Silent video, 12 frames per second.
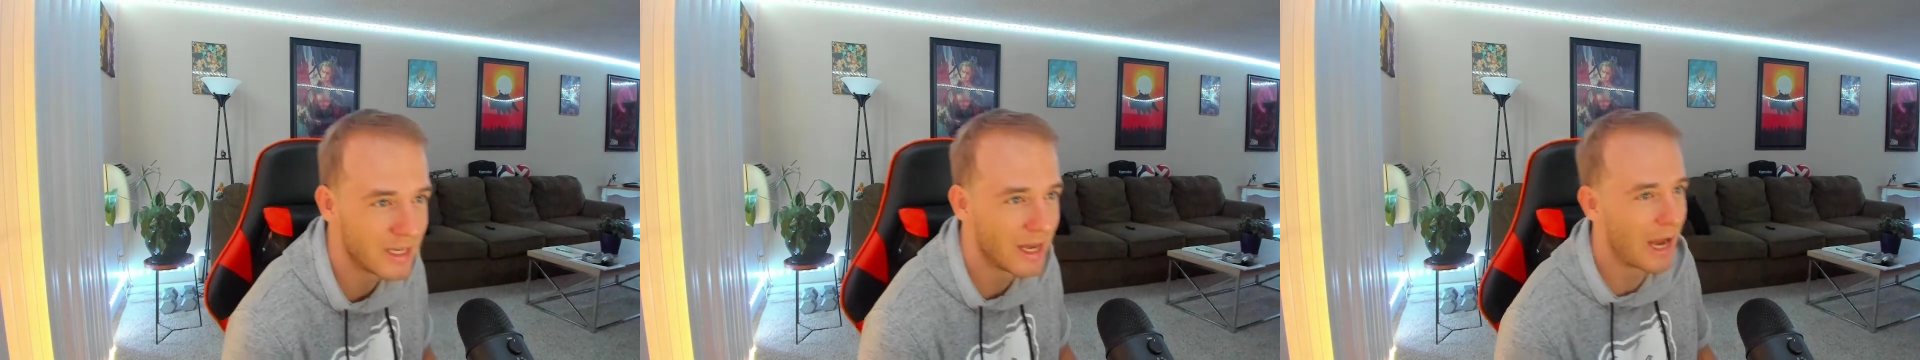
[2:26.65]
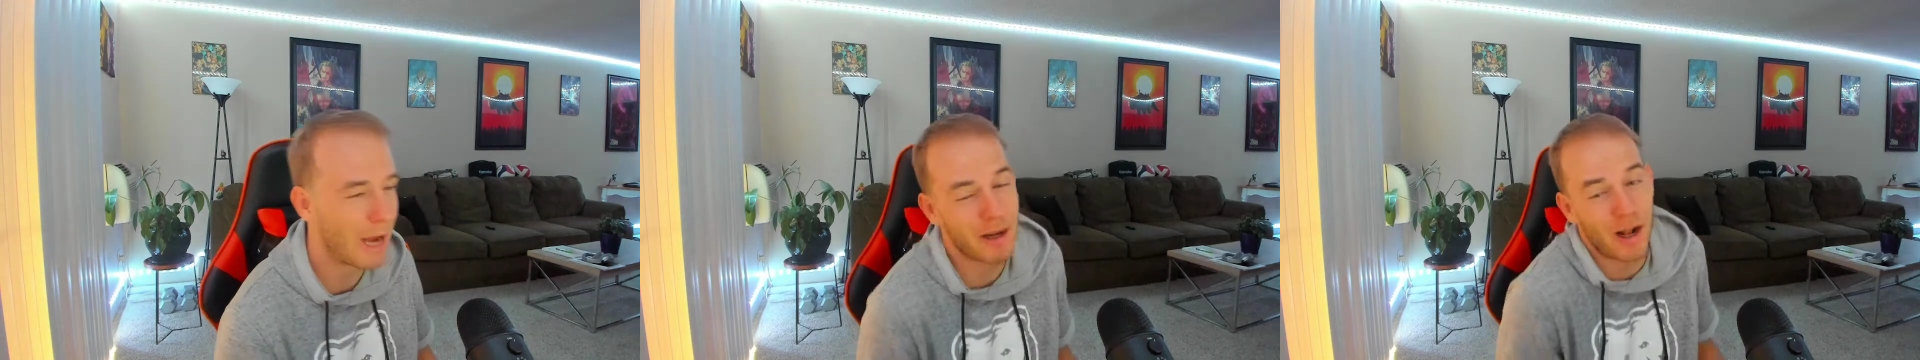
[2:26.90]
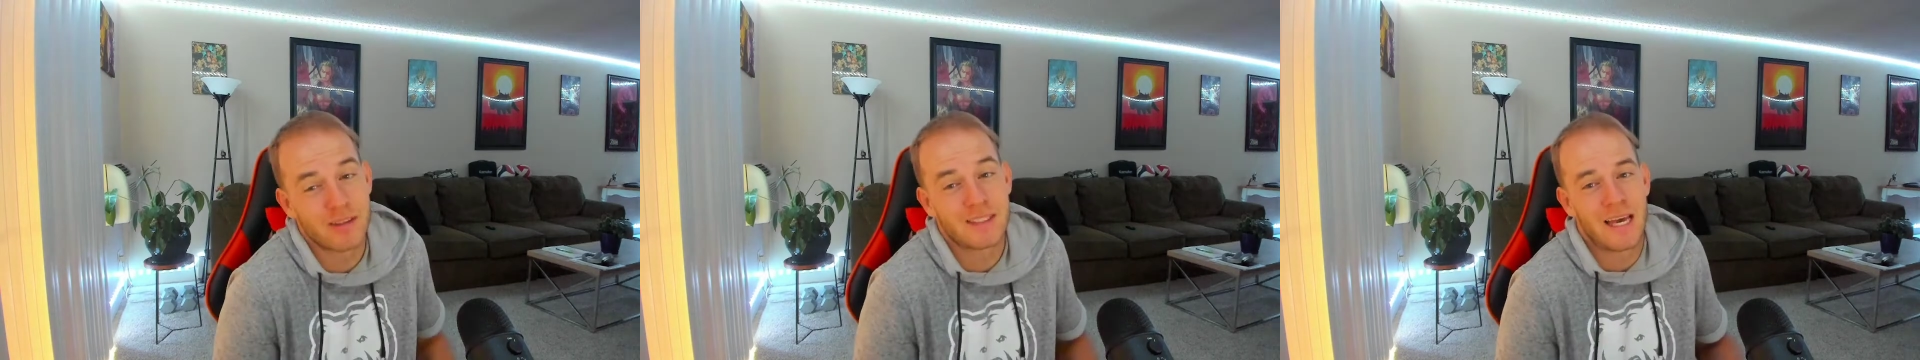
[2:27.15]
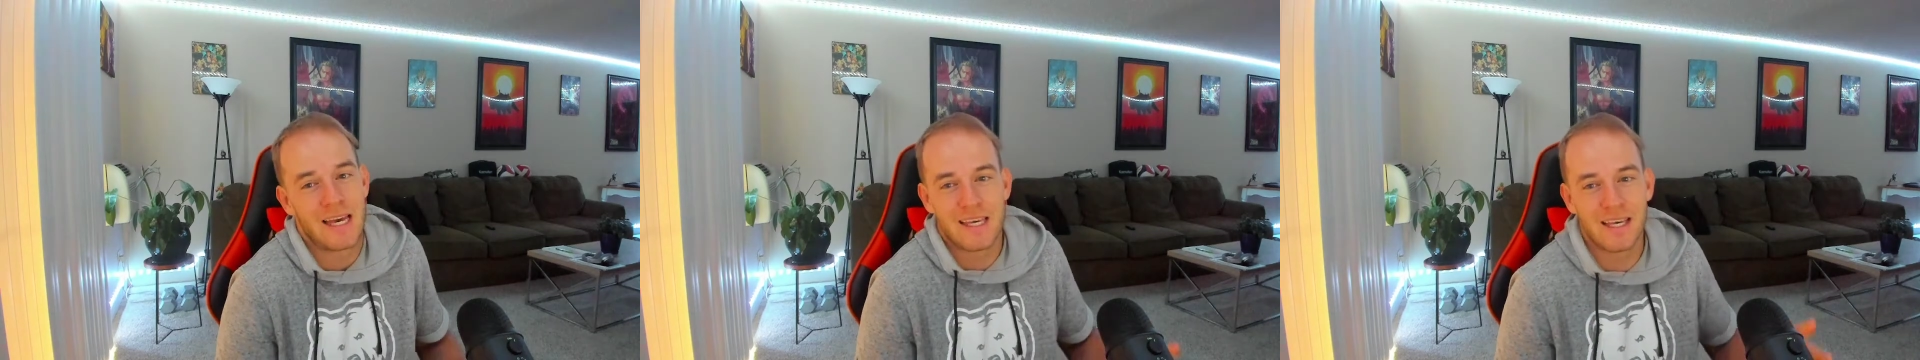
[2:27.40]
I mean, I'll
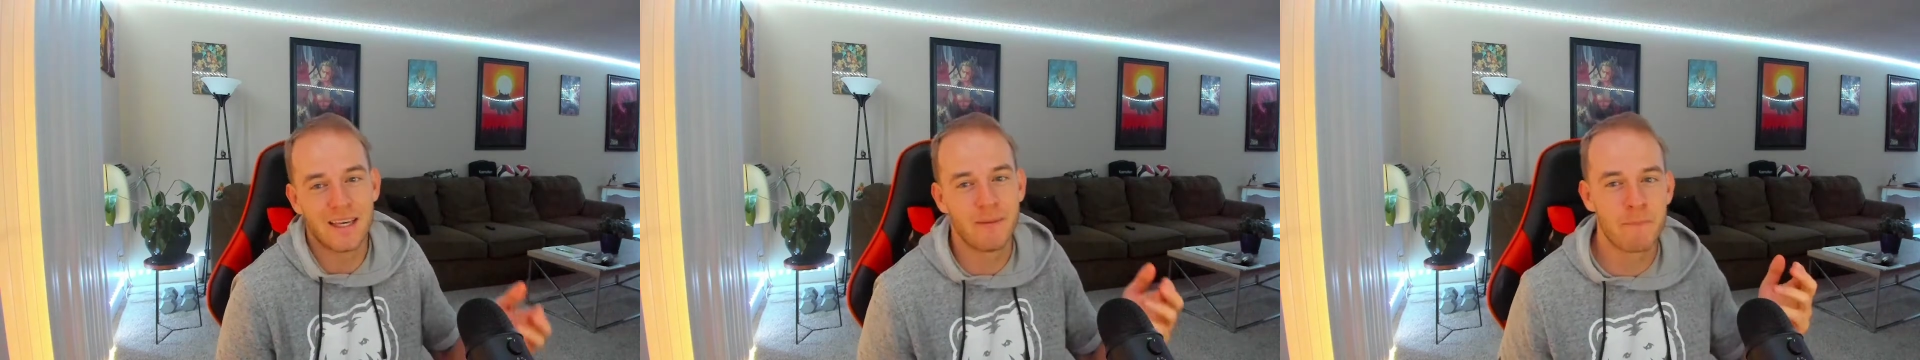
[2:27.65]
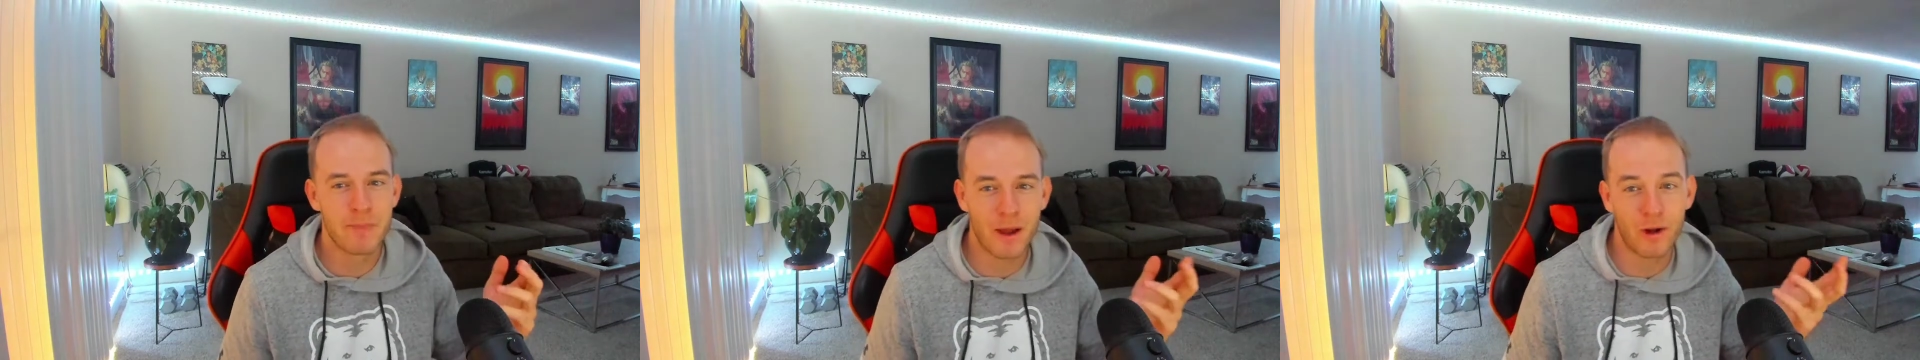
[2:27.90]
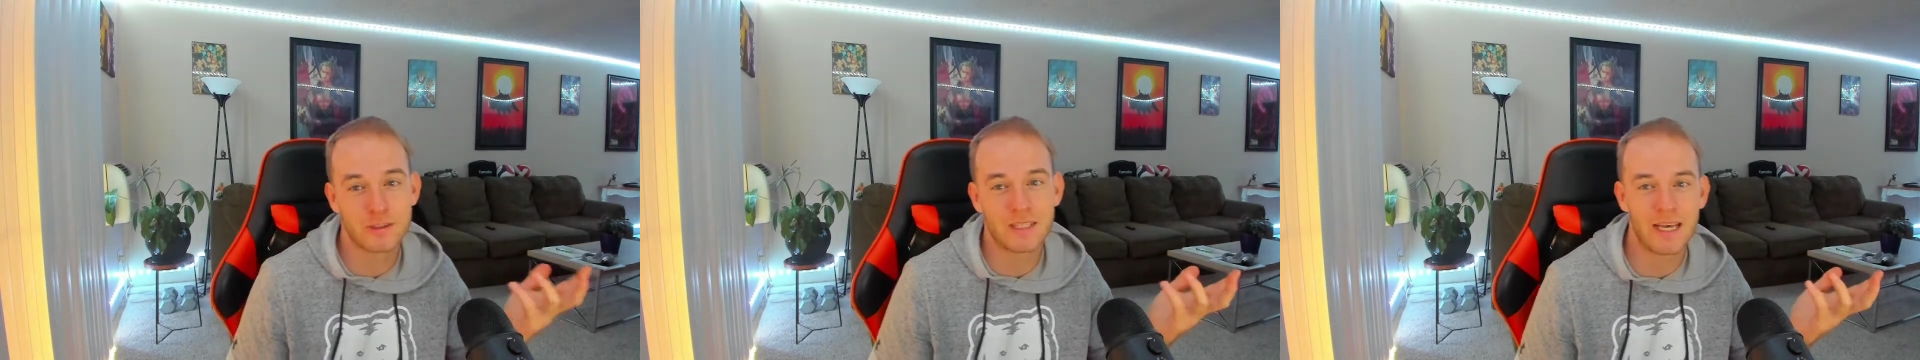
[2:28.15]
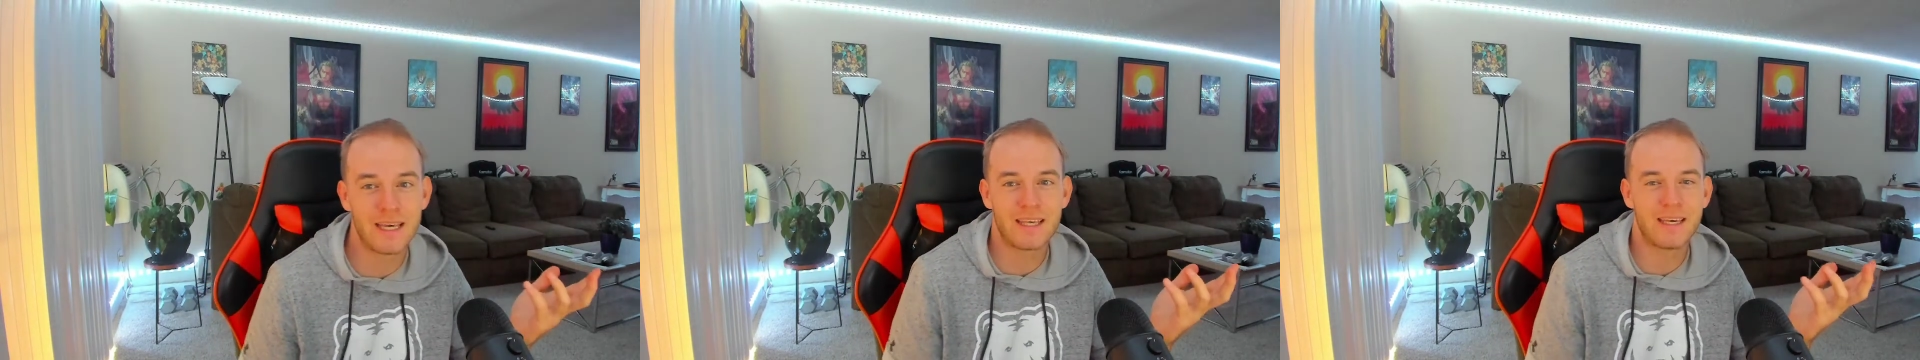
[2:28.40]
take
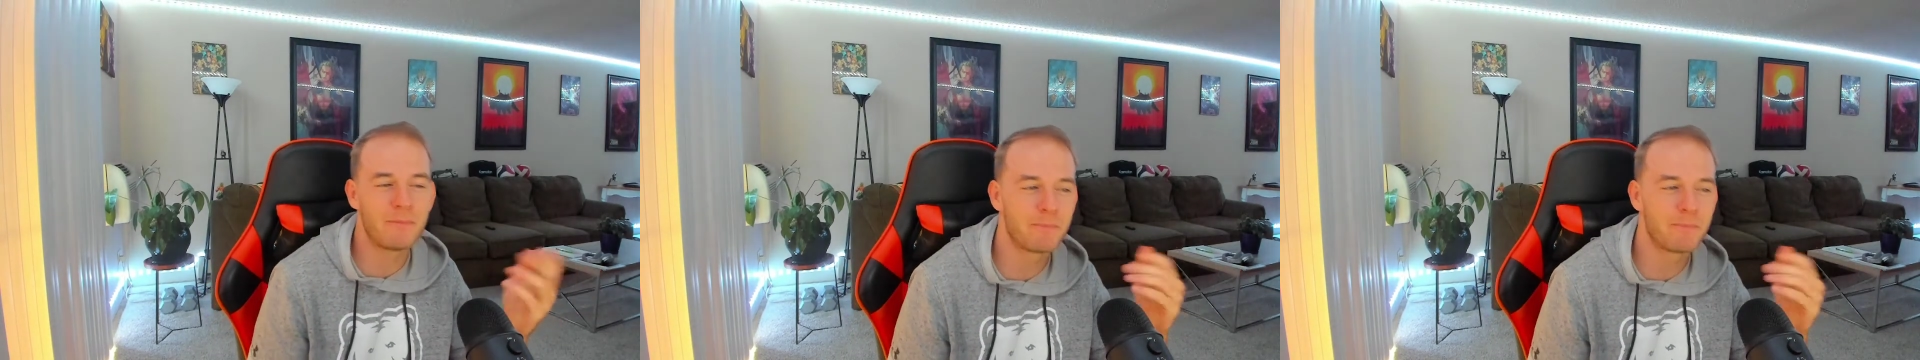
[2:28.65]
it,